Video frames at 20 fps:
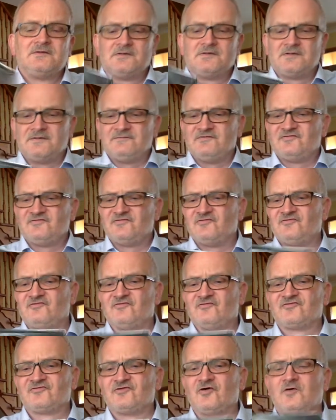And this is The
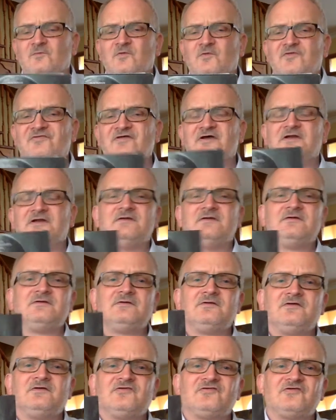Storm Within.
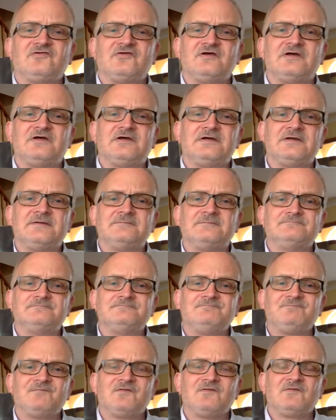It's
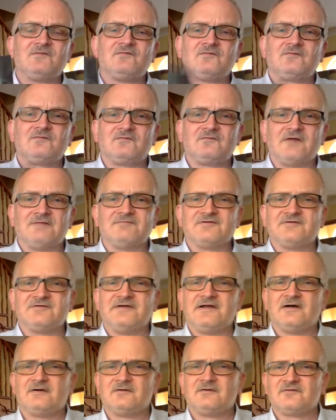
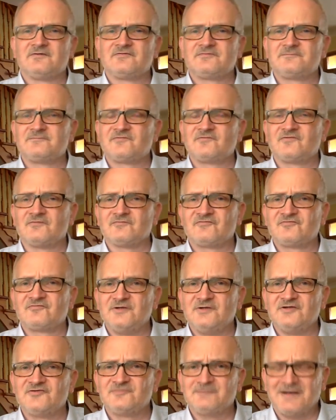Evergrey are a sort of
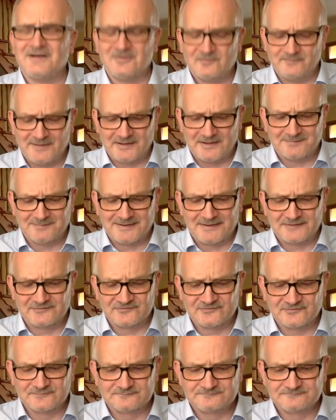Swedish power metal band.